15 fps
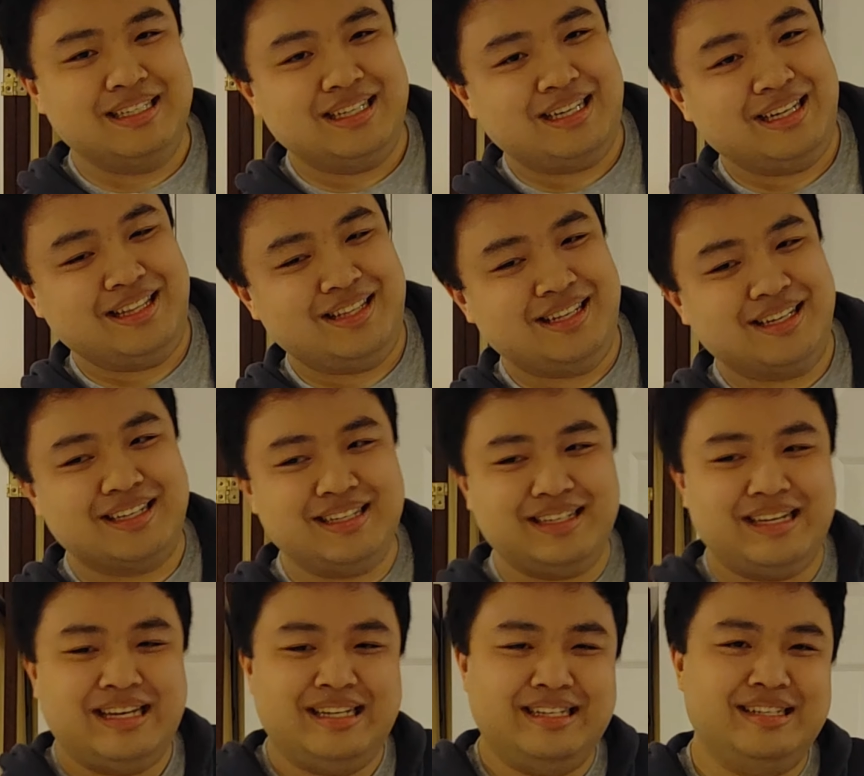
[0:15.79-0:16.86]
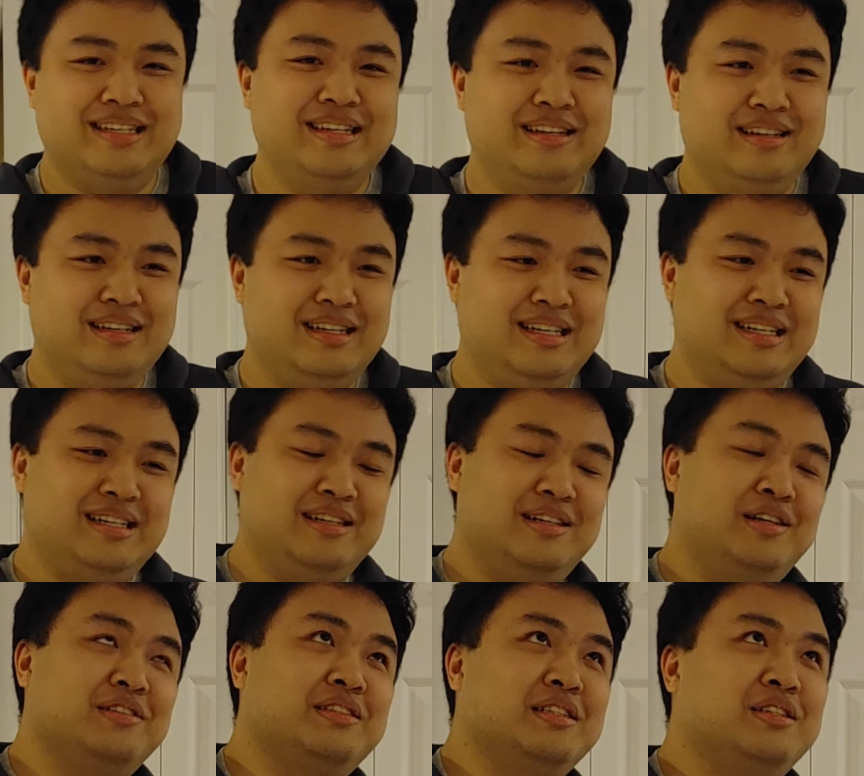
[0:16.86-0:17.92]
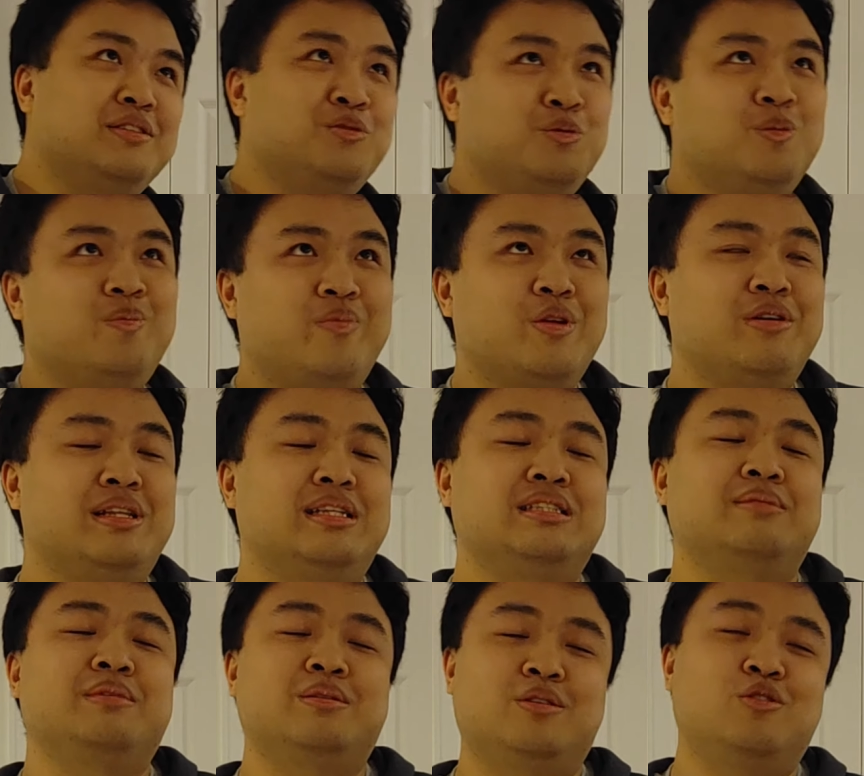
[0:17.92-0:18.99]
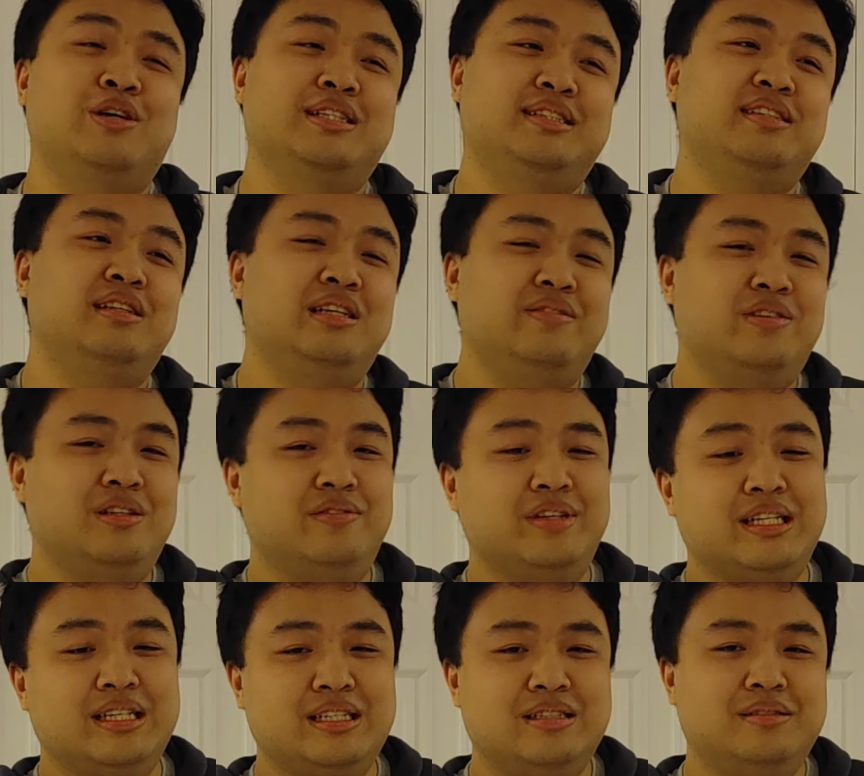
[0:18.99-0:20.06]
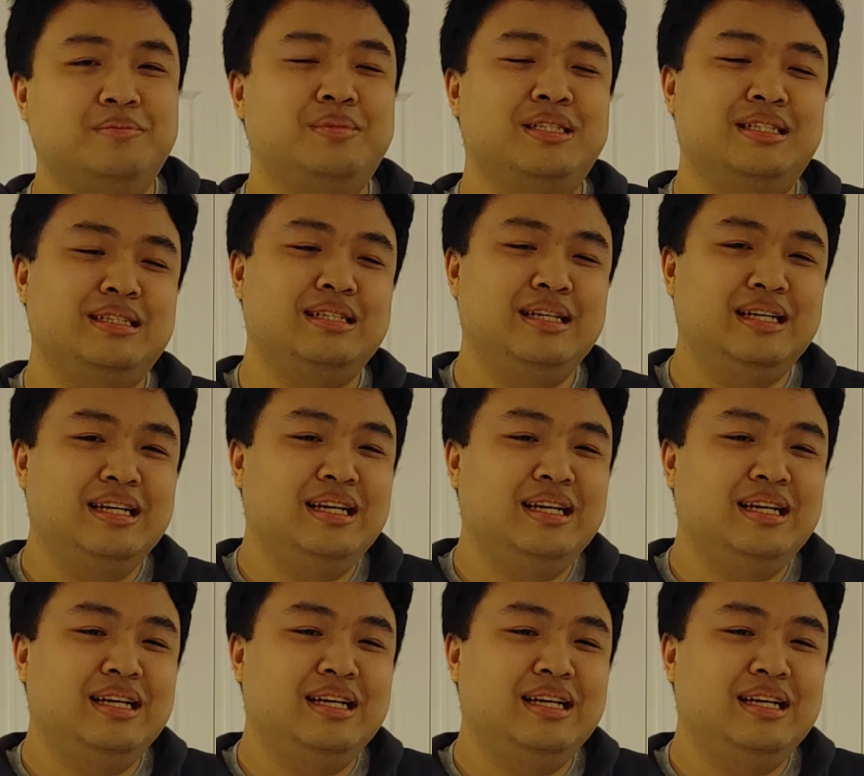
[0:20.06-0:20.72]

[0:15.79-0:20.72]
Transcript: I think, and uh, also we did something quite silly for the video, but